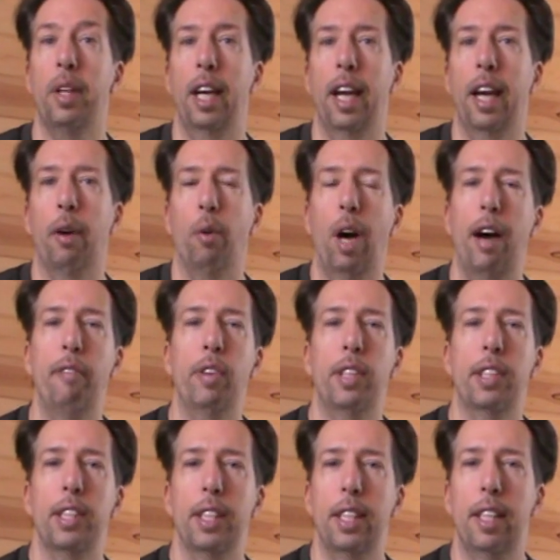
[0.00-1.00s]
okay, well,
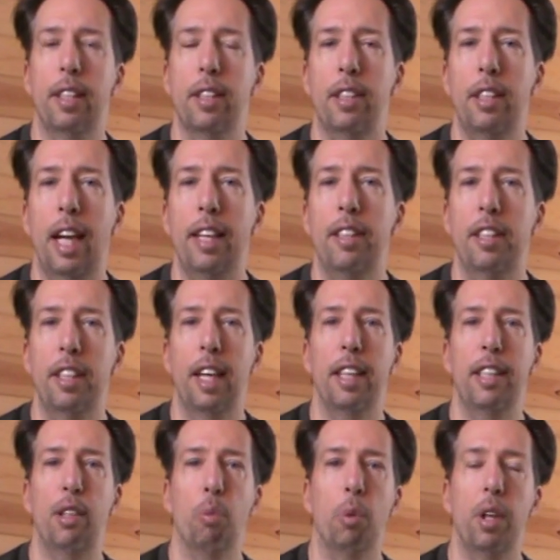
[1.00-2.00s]
obviously it's
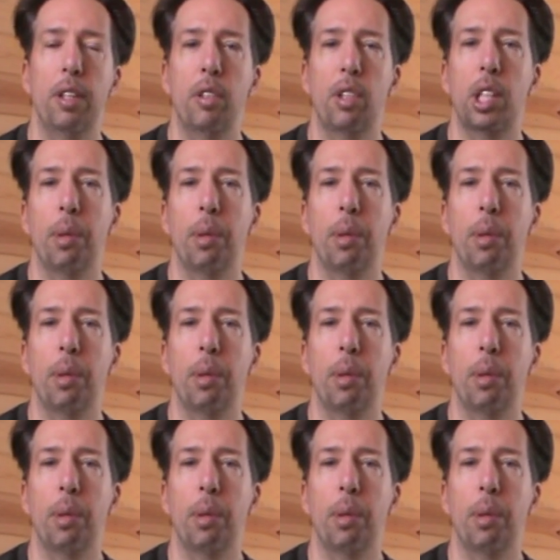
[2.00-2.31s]
1991.